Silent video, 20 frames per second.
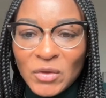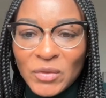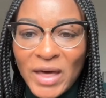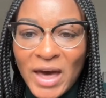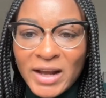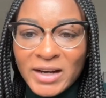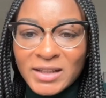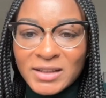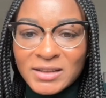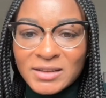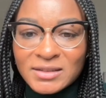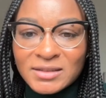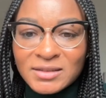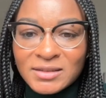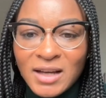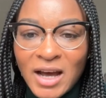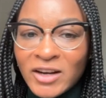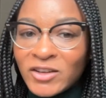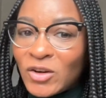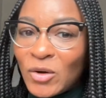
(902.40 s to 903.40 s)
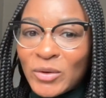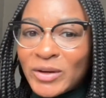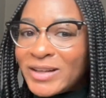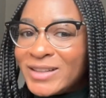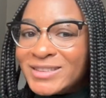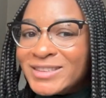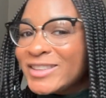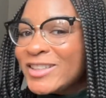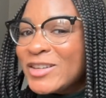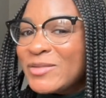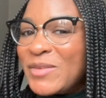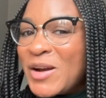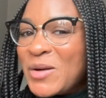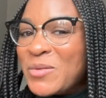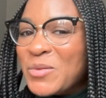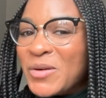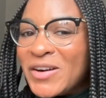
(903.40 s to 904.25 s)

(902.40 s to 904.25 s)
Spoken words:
that is, I don't consider my